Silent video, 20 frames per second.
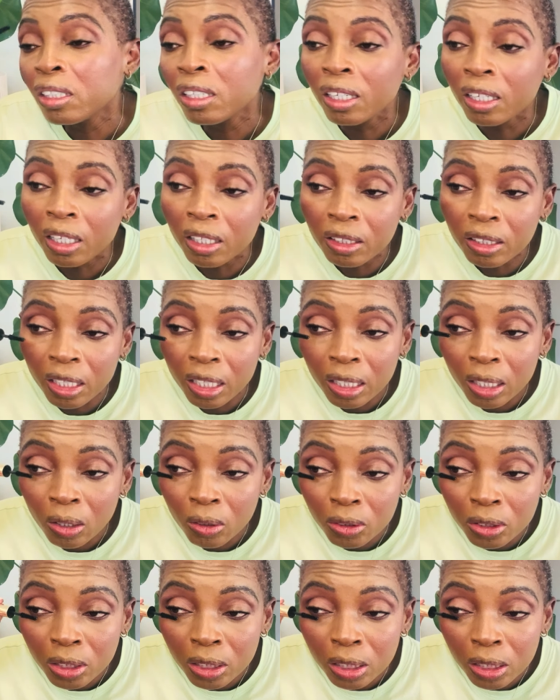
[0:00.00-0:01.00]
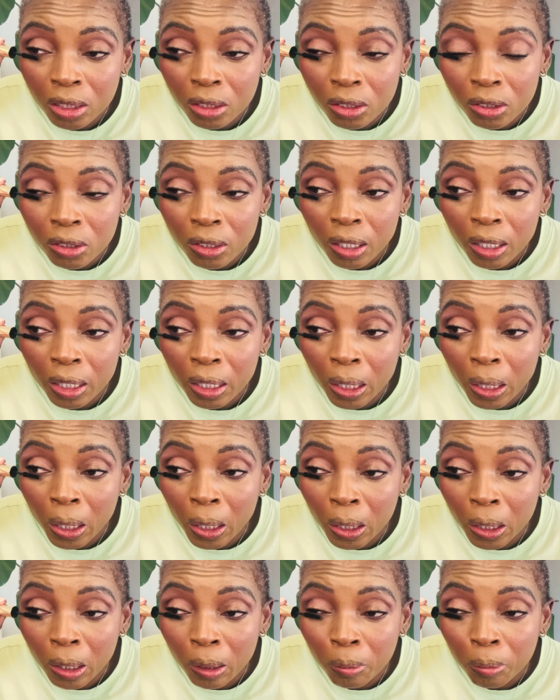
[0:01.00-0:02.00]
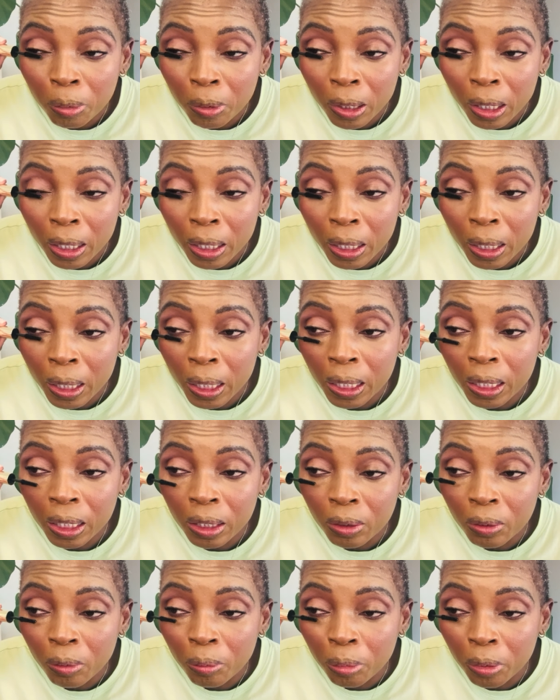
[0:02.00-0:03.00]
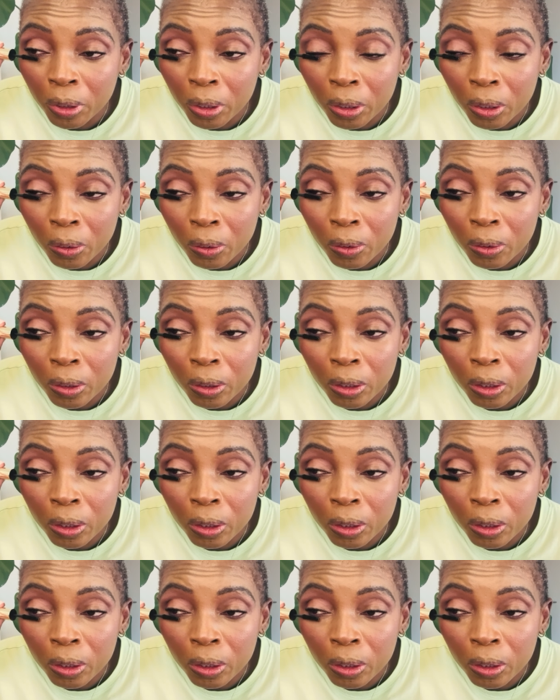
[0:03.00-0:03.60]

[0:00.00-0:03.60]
And then I'll just try and apply a little bit on the